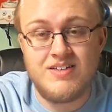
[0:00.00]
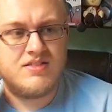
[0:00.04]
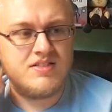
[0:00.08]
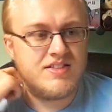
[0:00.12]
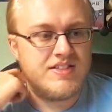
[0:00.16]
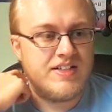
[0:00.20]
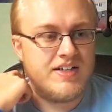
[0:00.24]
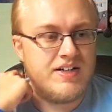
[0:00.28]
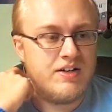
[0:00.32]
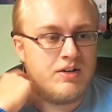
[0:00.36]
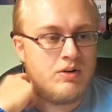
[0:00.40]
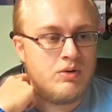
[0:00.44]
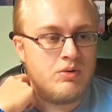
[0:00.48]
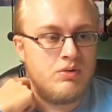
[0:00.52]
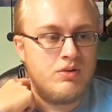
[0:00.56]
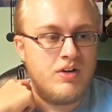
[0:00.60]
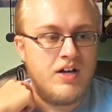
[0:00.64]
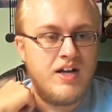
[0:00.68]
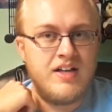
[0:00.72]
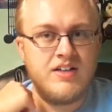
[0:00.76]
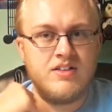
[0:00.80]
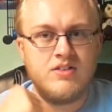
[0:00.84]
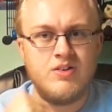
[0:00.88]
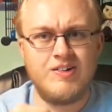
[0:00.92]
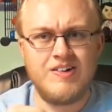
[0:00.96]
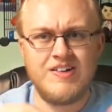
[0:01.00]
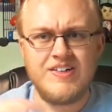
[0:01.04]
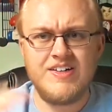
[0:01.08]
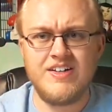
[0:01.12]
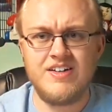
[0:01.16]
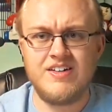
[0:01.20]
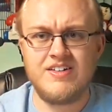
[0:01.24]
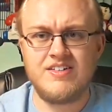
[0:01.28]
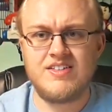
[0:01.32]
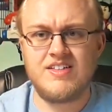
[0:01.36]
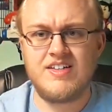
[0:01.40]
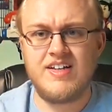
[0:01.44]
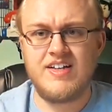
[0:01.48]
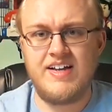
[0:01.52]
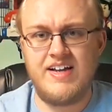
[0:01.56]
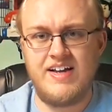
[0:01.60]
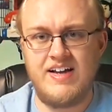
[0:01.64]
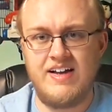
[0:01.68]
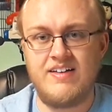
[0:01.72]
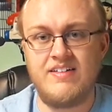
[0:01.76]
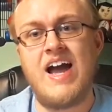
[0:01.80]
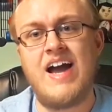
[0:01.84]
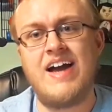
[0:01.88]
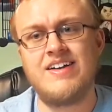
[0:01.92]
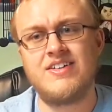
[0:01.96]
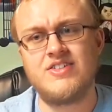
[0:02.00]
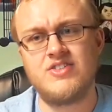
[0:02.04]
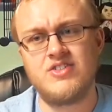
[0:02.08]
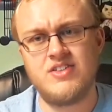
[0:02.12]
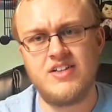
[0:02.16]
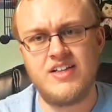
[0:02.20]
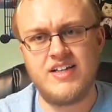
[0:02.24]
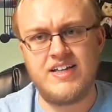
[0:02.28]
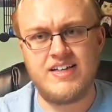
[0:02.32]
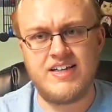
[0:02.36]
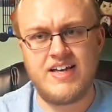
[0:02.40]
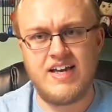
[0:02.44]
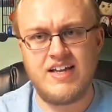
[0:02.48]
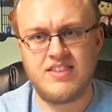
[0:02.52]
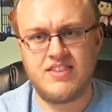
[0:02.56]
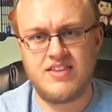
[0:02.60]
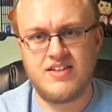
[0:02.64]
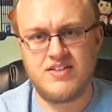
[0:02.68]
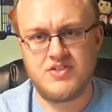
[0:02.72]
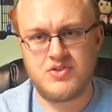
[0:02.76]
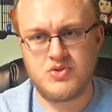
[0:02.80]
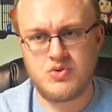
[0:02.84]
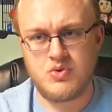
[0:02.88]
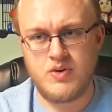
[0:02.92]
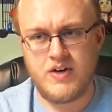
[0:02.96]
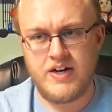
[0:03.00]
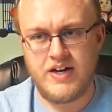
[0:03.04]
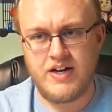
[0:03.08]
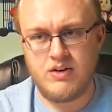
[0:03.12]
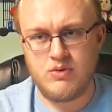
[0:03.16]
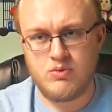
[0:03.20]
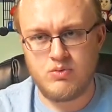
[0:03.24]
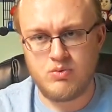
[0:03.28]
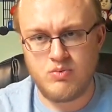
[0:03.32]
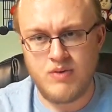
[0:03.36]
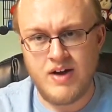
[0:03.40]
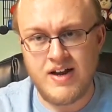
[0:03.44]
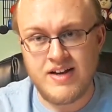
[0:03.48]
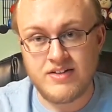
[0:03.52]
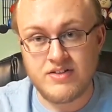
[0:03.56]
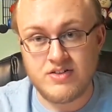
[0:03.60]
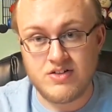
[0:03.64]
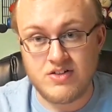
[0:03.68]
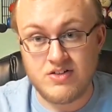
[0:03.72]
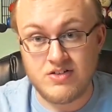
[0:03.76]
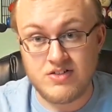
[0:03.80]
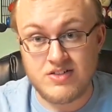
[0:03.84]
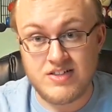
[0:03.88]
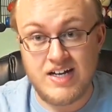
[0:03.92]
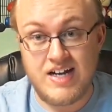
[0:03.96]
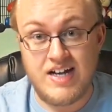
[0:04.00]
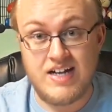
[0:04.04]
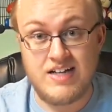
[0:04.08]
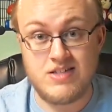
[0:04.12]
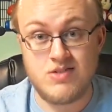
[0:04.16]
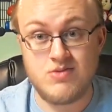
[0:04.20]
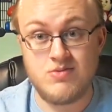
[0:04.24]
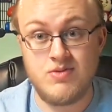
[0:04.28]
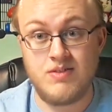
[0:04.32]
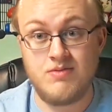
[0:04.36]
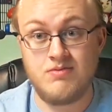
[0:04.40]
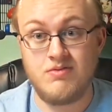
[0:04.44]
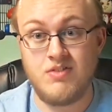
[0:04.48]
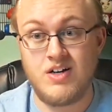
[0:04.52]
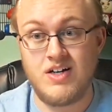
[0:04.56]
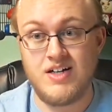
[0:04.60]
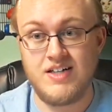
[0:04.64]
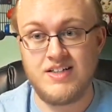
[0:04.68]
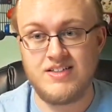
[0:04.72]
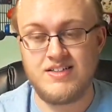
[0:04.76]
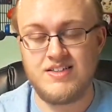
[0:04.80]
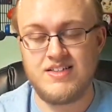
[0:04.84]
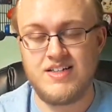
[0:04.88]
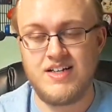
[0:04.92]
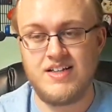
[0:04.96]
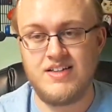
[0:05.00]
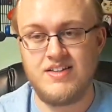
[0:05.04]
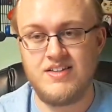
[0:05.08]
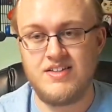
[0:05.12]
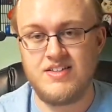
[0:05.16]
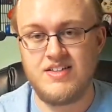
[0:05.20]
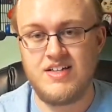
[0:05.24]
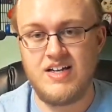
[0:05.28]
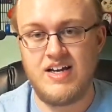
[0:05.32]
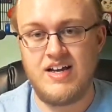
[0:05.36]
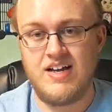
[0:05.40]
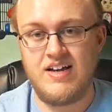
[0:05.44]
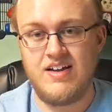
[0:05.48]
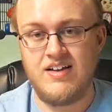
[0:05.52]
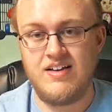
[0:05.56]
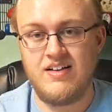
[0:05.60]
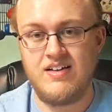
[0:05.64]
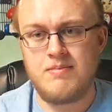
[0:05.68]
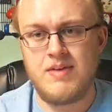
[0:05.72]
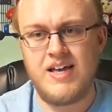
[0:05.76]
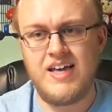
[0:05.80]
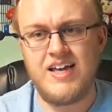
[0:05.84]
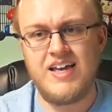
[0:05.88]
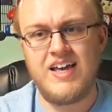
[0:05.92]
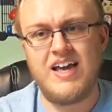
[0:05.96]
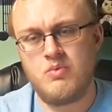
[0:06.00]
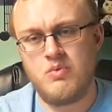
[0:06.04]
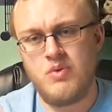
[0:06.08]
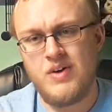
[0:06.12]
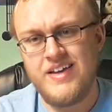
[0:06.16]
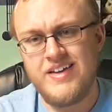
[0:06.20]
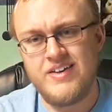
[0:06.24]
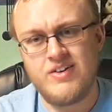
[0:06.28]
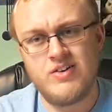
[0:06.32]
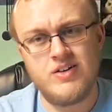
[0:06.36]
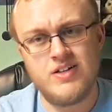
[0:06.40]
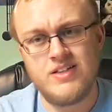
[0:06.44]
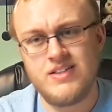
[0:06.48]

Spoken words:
So in order to actually get the story rendered as we want it to be, we